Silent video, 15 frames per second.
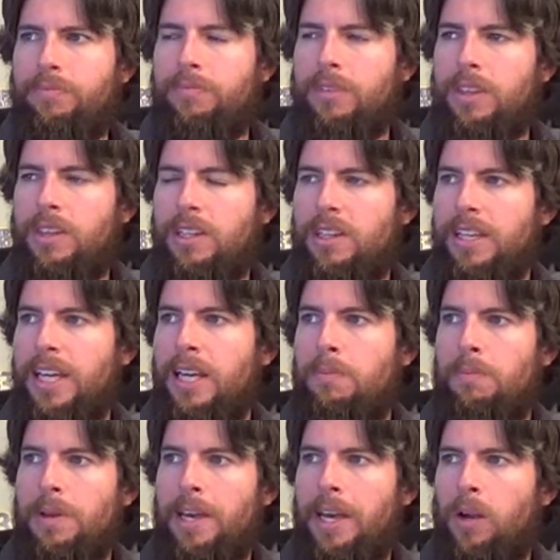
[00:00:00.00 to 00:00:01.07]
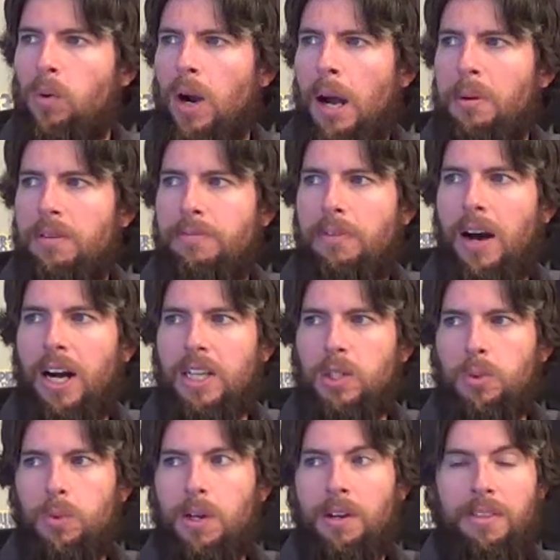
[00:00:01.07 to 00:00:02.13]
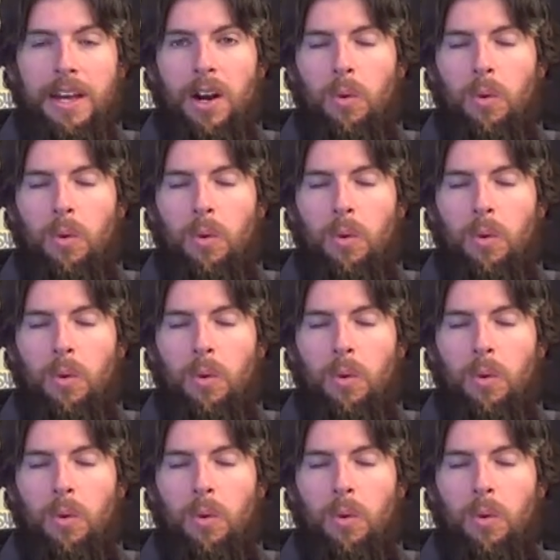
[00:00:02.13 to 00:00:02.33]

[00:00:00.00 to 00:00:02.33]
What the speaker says: the lead being Robert Foxworth. I don't